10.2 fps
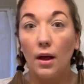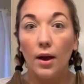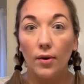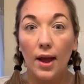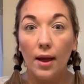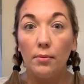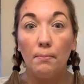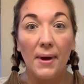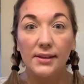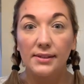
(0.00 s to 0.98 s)
All right,
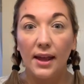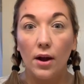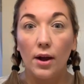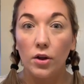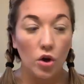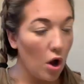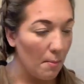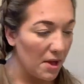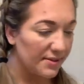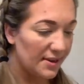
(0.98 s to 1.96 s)
mascara, you're
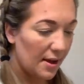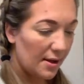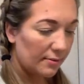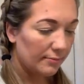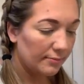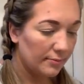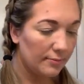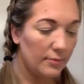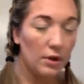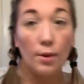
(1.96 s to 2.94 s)
almost done.
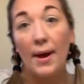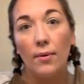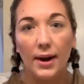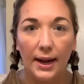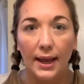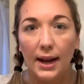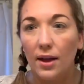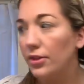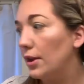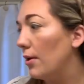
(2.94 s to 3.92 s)
You're about ready to get
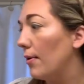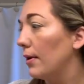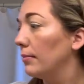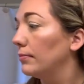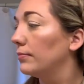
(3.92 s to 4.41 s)
out the door.